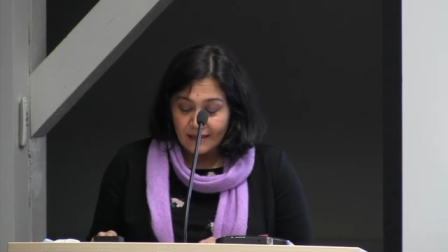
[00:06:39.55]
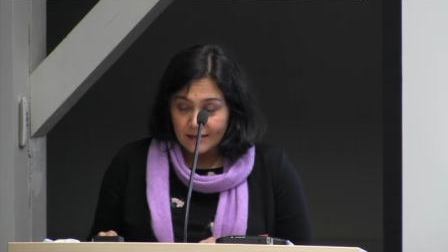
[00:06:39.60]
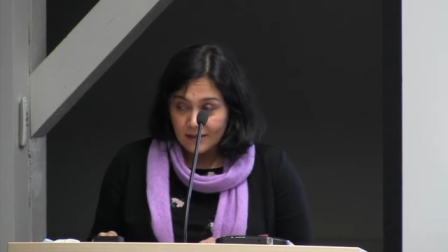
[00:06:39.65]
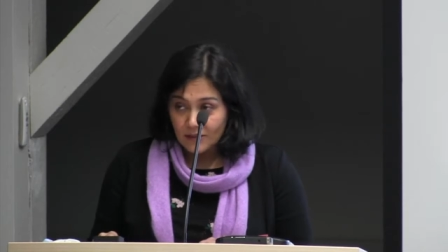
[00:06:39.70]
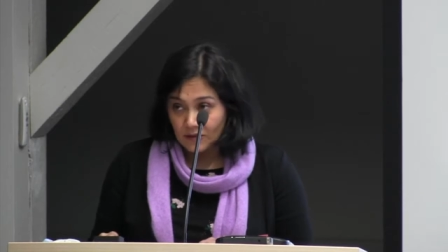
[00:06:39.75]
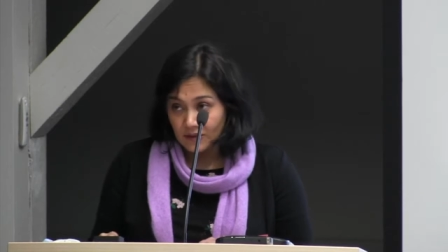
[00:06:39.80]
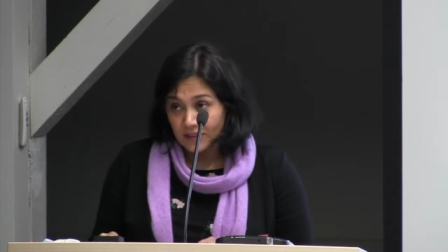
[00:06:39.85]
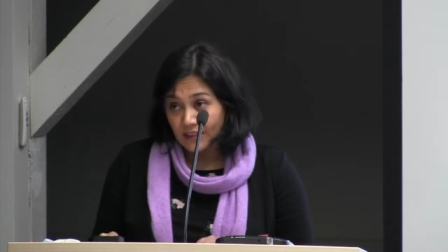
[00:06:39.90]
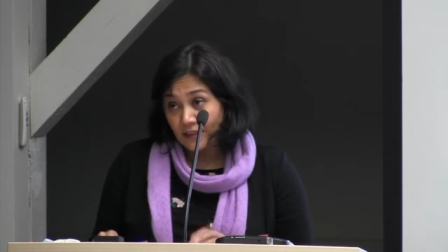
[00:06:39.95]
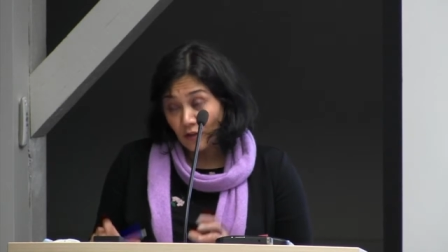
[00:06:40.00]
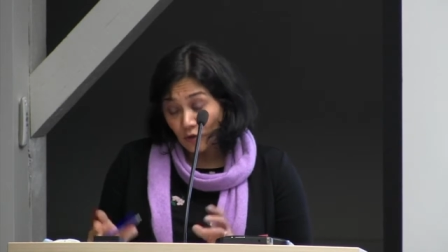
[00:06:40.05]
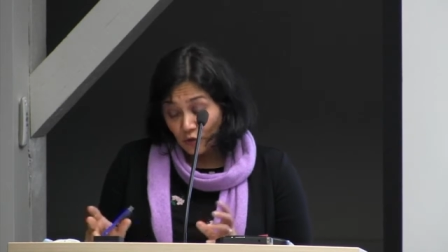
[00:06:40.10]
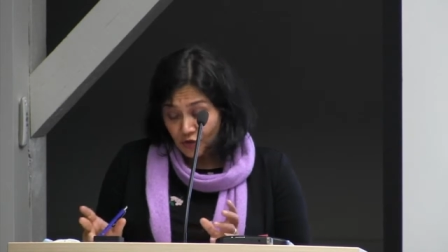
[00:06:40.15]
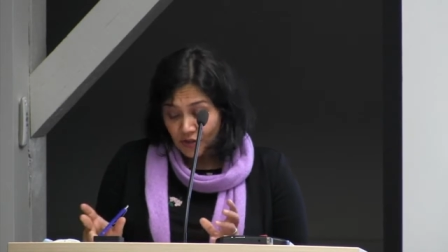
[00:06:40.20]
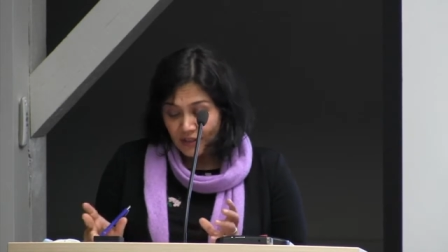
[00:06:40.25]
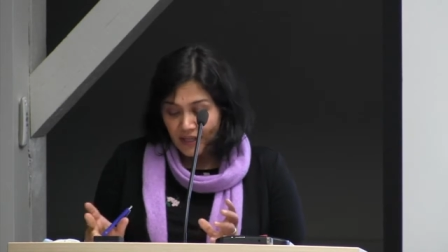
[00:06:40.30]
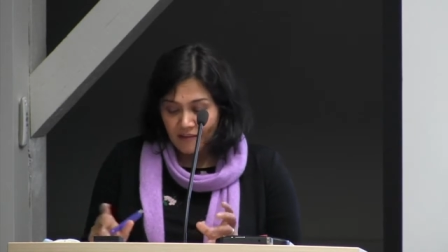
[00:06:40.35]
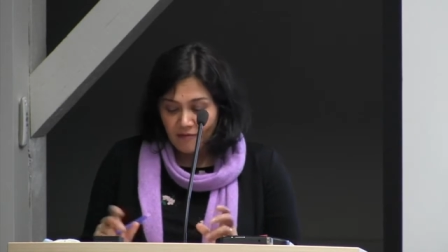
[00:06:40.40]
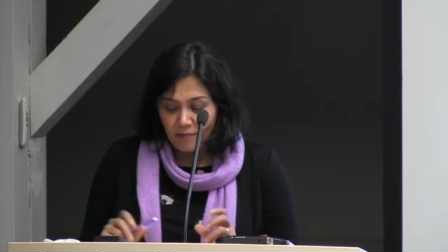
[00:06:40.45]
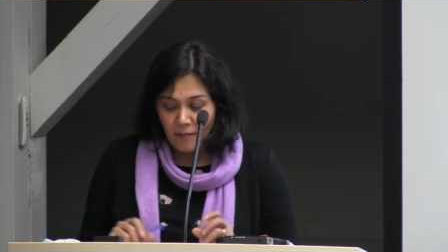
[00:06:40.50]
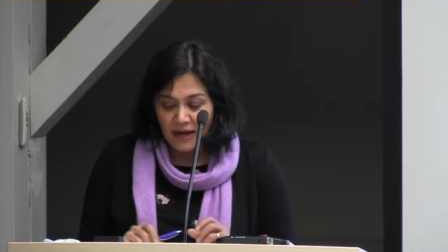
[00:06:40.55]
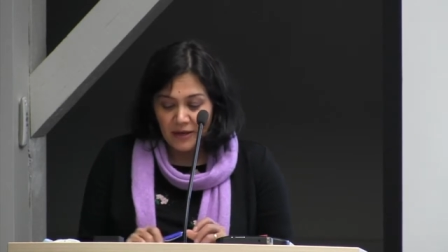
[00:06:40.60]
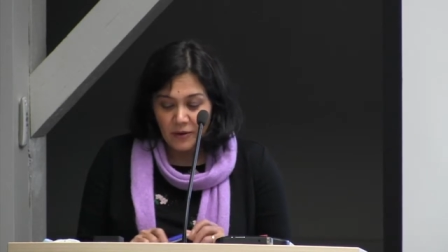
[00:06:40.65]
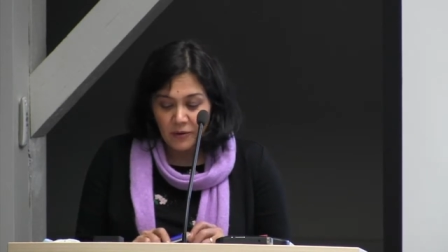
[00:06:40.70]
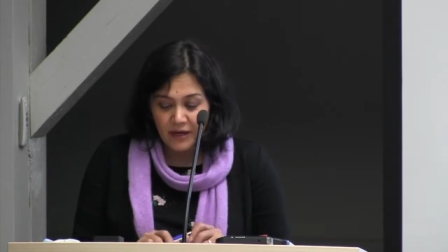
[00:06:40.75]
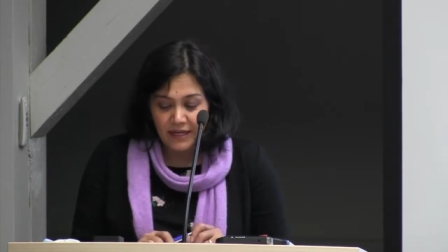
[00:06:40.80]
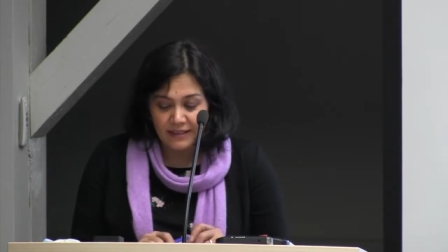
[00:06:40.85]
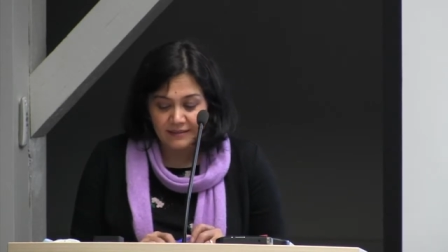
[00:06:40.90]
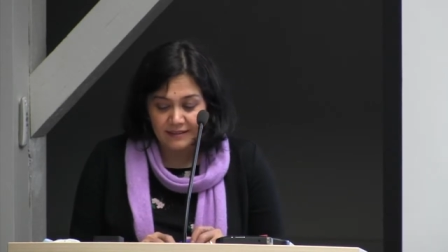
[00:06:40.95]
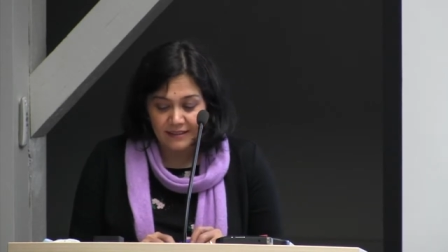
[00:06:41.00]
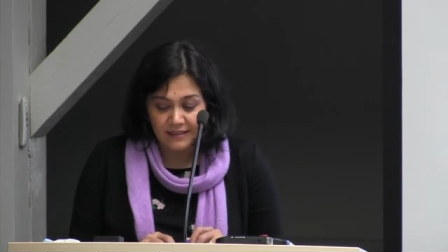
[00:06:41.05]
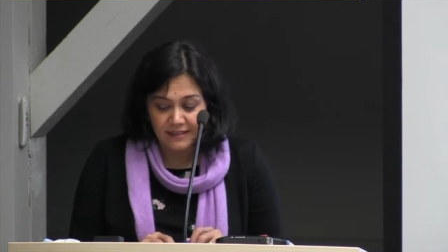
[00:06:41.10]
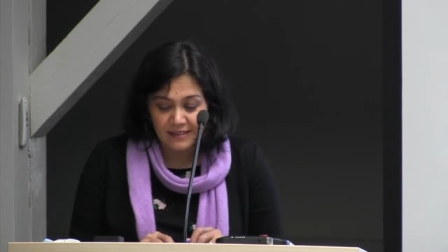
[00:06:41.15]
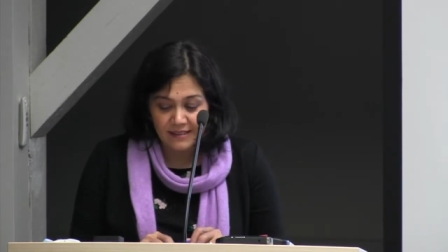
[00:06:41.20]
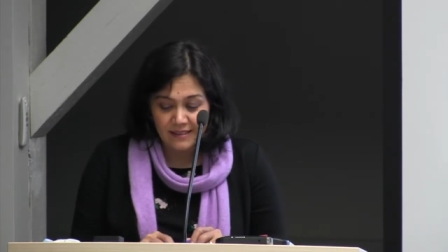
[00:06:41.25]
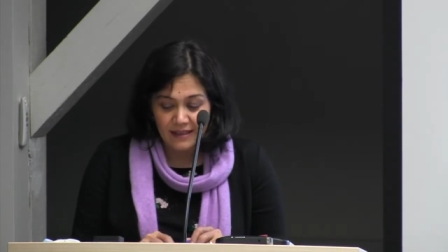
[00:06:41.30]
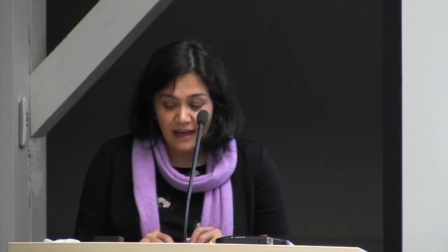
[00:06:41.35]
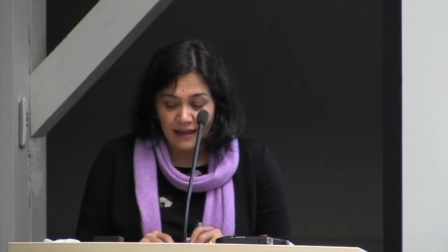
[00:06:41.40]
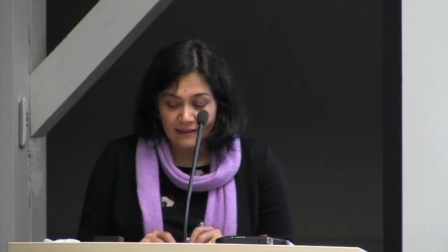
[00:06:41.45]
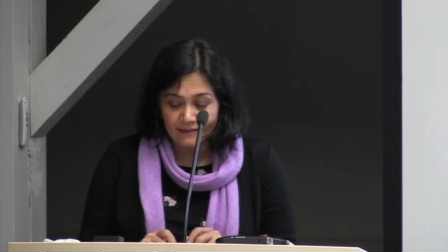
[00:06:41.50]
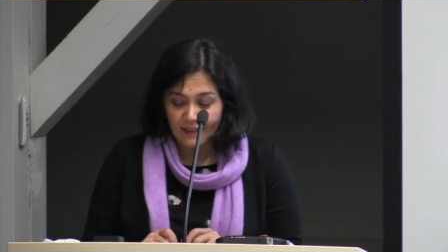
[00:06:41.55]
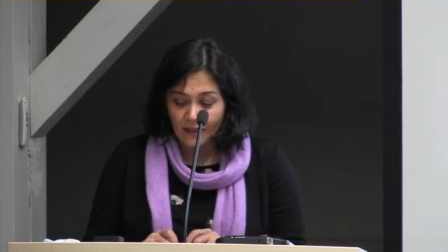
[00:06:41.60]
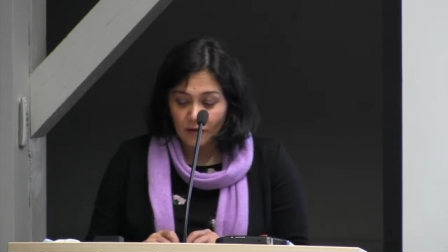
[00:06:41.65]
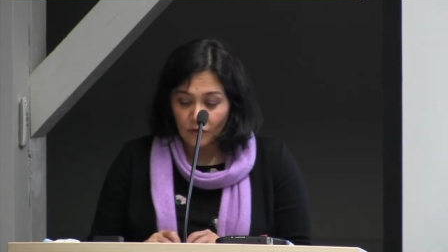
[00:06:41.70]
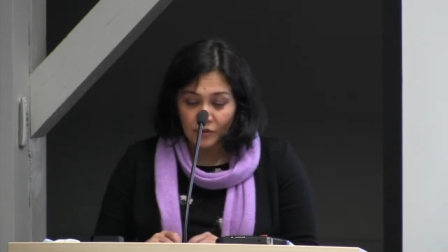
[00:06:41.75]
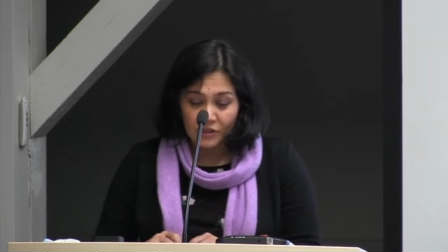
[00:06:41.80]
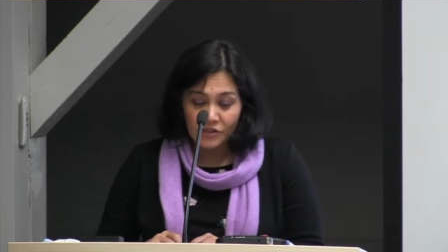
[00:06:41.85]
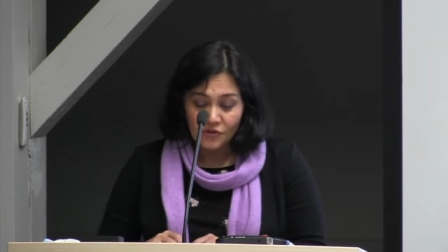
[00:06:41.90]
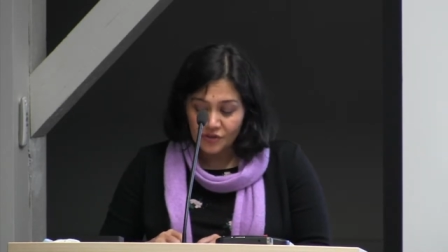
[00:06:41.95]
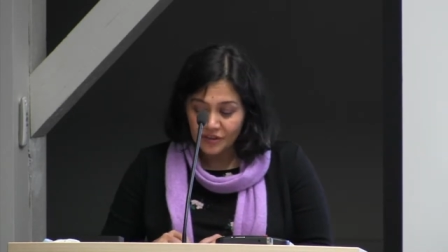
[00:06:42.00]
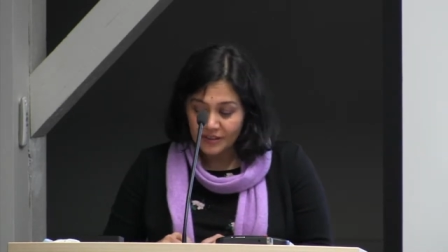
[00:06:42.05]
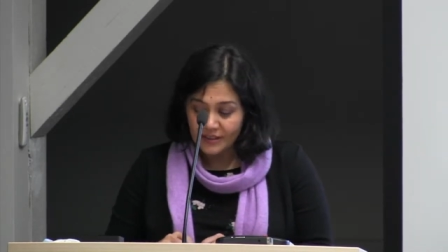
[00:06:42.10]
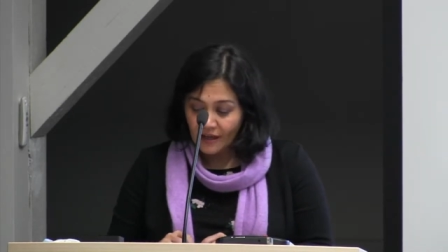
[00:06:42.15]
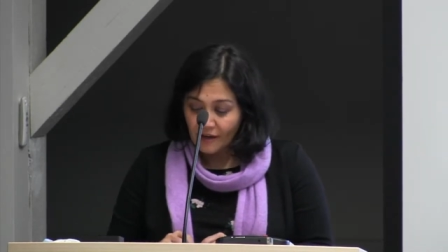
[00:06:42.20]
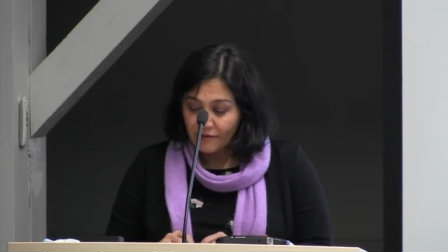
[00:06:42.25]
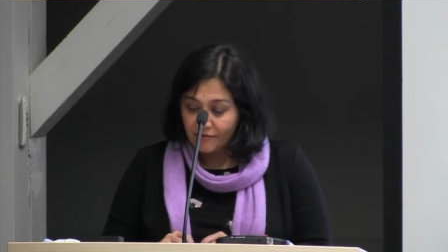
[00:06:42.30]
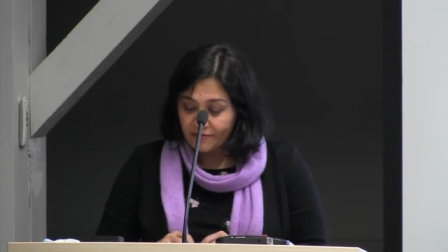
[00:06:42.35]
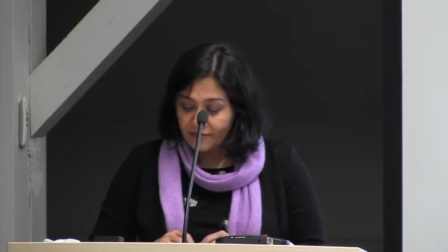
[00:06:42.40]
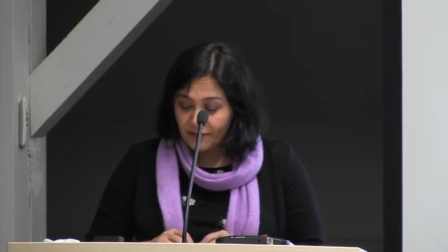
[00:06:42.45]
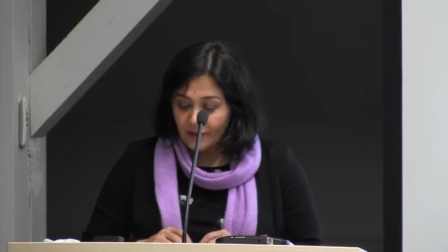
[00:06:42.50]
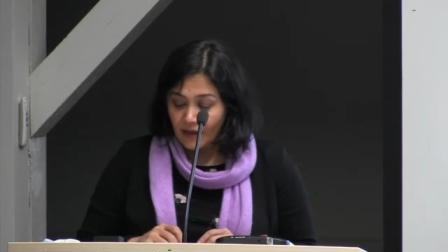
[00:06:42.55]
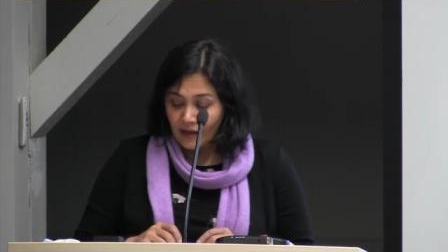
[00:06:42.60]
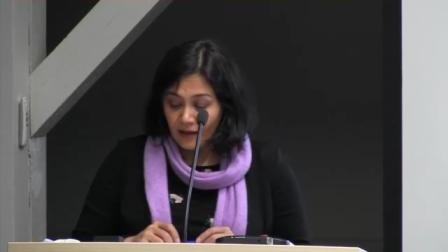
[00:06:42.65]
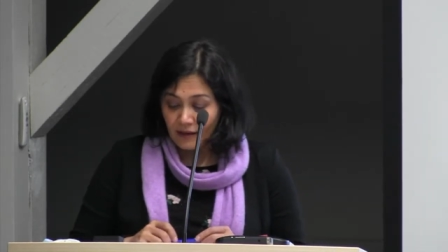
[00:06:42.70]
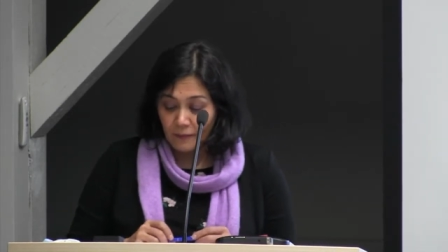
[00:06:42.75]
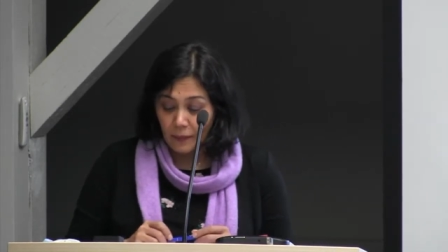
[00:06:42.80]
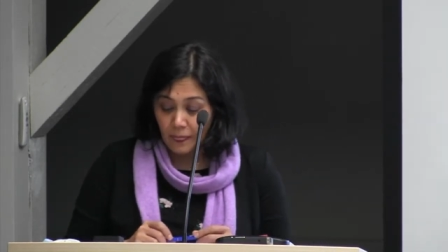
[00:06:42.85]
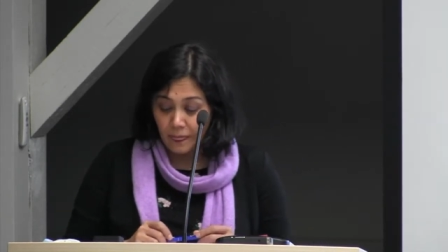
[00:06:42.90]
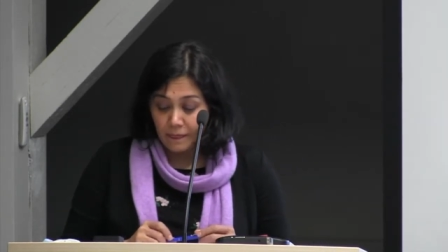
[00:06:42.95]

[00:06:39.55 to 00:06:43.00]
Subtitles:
So the notion of bioethics and the origin of the